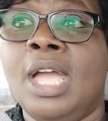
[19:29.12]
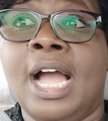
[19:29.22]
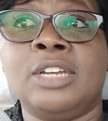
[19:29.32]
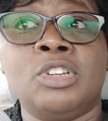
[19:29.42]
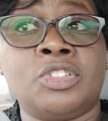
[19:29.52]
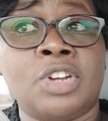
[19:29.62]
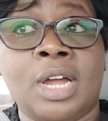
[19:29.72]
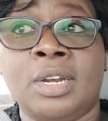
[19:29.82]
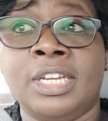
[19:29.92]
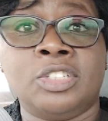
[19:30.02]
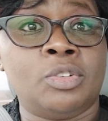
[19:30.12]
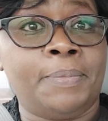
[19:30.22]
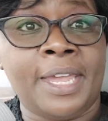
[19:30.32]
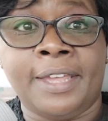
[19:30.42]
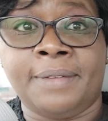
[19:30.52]
and you're struggling to
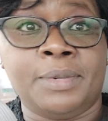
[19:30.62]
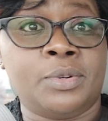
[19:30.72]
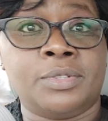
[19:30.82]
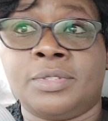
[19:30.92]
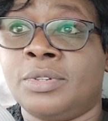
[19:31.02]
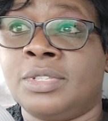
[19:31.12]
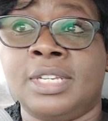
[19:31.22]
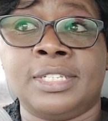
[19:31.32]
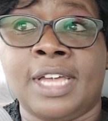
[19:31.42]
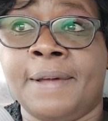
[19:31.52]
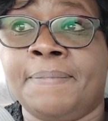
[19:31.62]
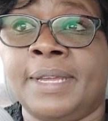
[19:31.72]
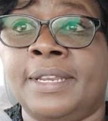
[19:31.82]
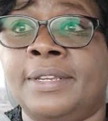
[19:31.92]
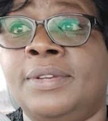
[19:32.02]
pay because those things
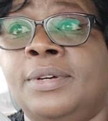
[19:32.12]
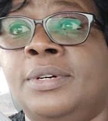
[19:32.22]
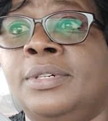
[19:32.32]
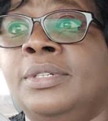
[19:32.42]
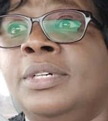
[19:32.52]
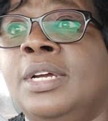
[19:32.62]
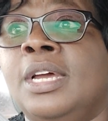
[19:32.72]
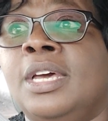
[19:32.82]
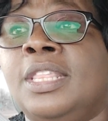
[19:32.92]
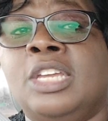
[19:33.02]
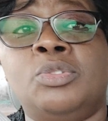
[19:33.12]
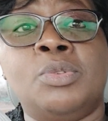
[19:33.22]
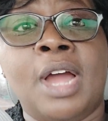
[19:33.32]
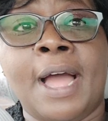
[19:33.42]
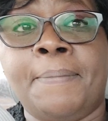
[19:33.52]
happen you know they
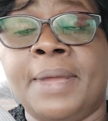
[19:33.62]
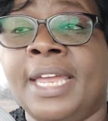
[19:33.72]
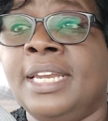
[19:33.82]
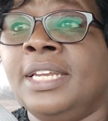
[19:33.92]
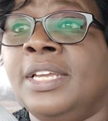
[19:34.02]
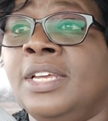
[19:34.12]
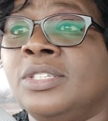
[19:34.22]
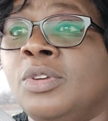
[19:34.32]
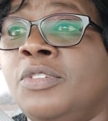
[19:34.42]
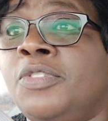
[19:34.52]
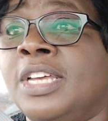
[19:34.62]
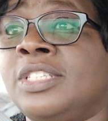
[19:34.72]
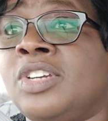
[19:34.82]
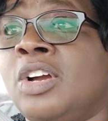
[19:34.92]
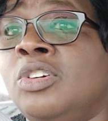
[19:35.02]
do happen so if you are
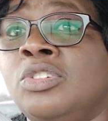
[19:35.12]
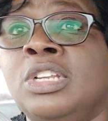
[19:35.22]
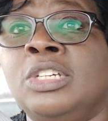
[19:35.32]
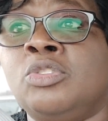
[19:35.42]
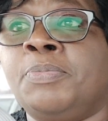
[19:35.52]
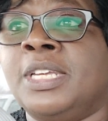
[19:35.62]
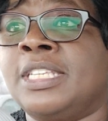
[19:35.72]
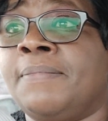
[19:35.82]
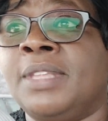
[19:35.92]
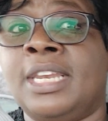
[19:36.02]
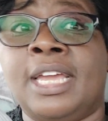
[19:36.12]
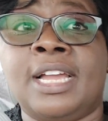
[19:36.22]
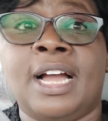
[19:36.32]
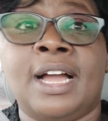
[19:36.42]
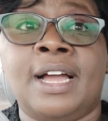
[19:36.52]
struggling to pay something like
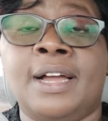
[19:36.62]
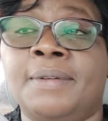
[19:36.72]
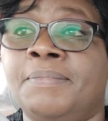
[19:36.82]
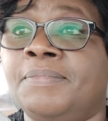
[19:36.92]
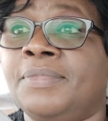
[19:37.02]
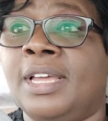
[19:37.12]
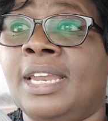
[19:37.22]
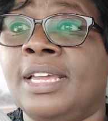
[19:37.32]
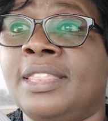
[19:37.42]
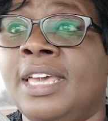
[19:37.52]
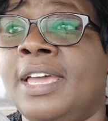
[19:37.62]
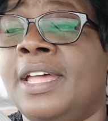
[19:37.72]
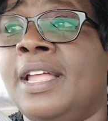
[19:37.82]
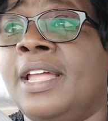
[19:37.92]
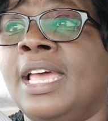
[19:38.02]
uh, like
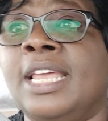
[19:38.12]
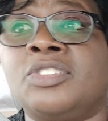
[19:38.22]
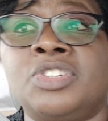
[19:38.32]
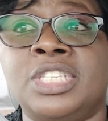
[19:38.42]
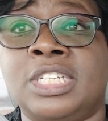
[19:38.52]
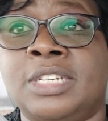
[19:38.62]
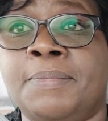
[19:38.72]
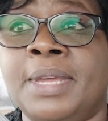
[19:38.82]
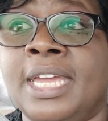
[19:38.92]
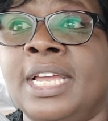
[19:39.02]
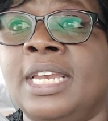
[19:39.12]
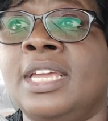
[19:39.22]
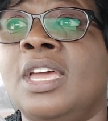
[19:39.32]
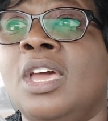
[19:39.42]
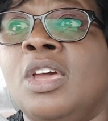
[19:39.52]
the electricity bill
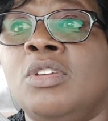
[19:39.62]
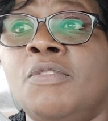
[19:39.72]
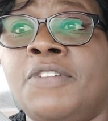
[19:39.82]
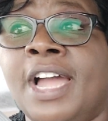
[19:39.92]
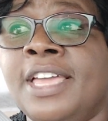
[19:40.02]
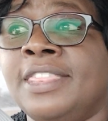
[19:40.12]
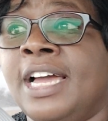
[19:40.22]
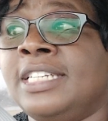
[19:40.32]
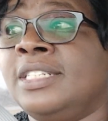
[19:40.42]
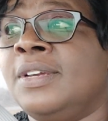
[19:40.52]
you find that